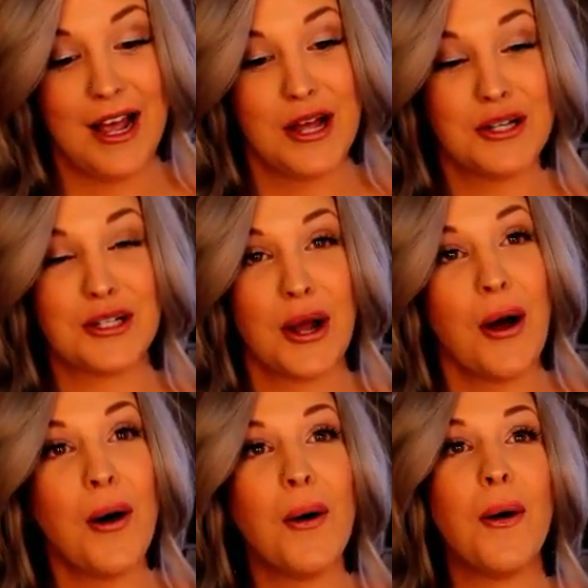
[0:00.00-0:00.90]

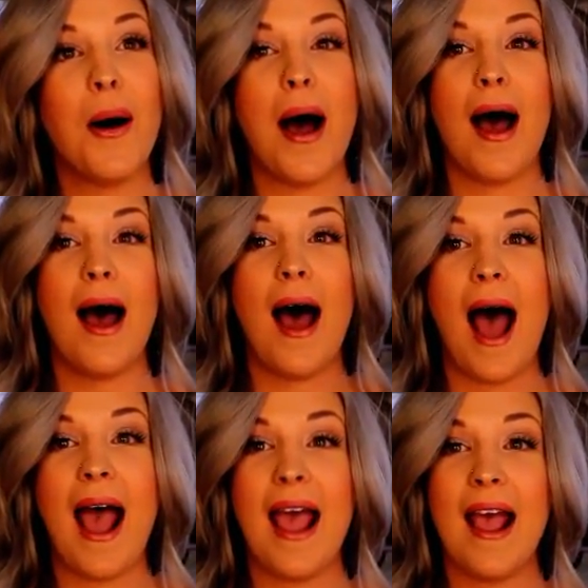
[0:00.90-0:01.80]
So
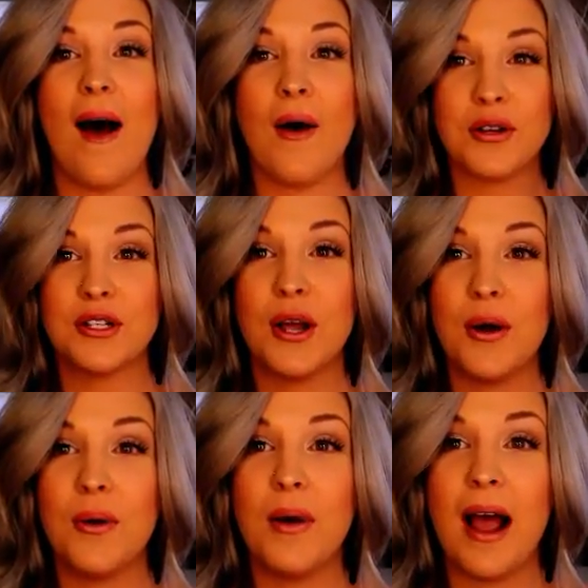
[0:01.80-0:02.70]
I
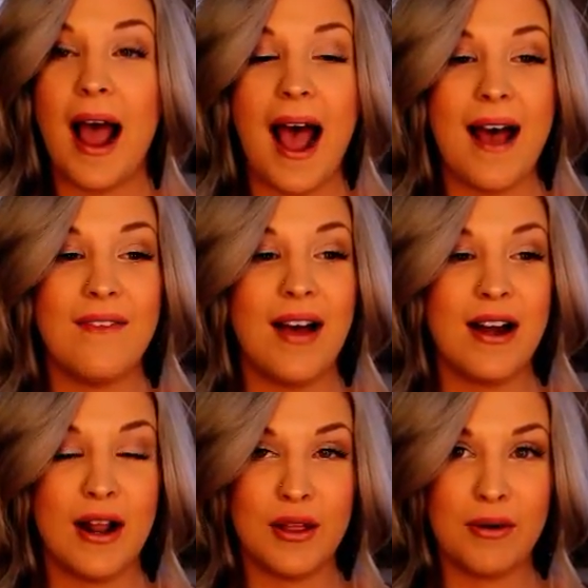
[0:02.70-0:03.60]
also have
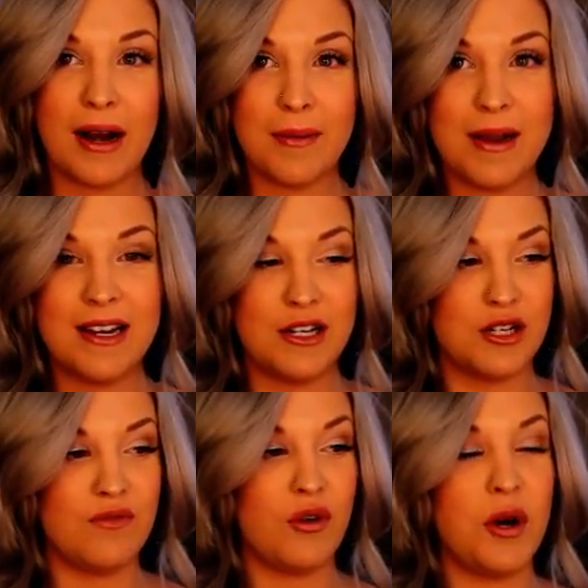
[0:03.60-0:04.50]
another
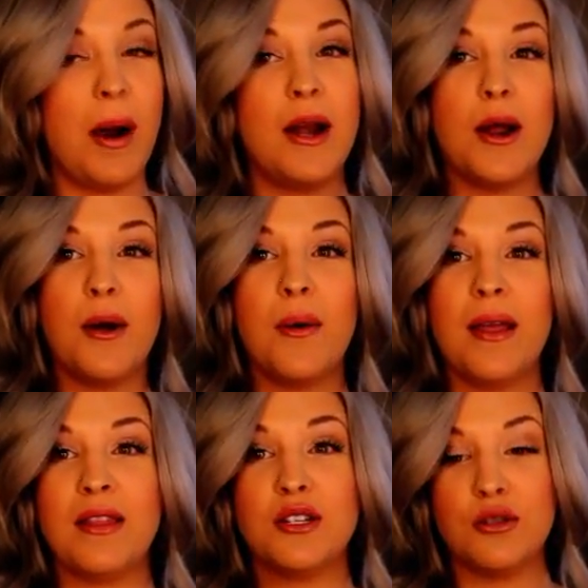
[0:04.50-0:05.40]
recommendation for you. I know
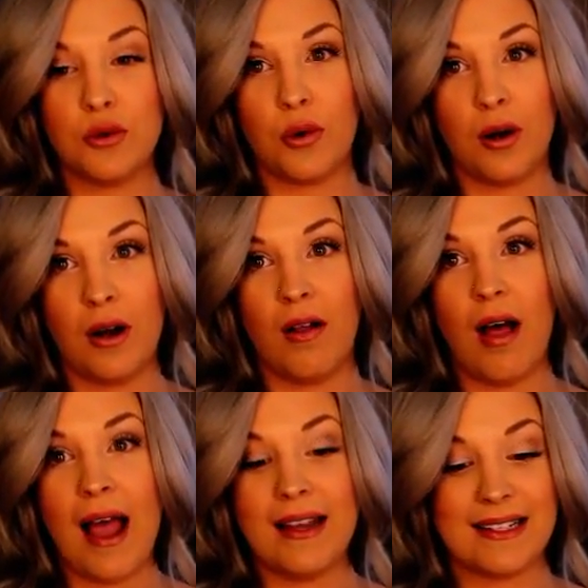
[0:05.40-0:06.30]
in the tutorial
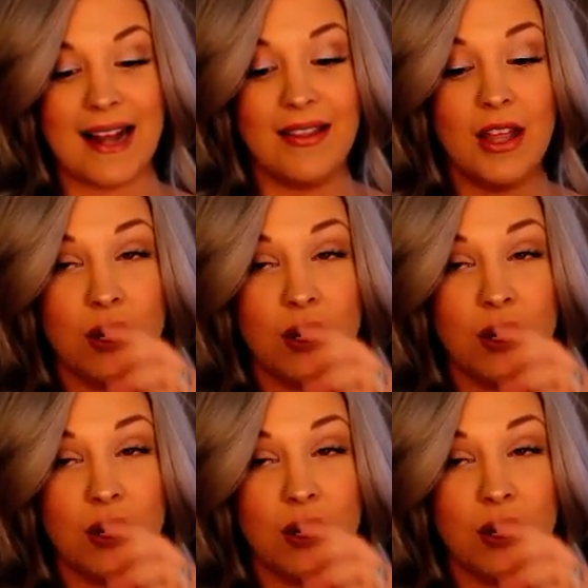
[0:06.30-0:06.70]
I said that